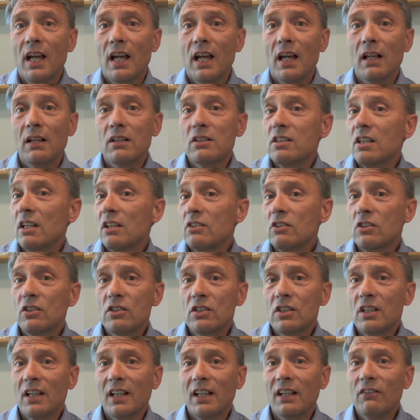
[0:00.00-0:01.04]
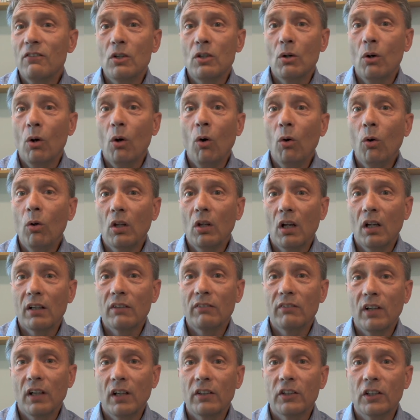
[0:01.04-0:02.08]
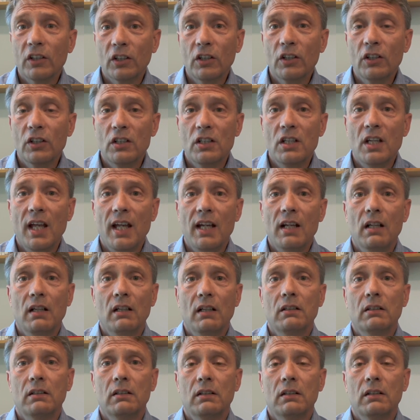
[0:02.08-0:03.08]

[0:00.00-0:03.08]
and sensors that give you a whole lot of other good data.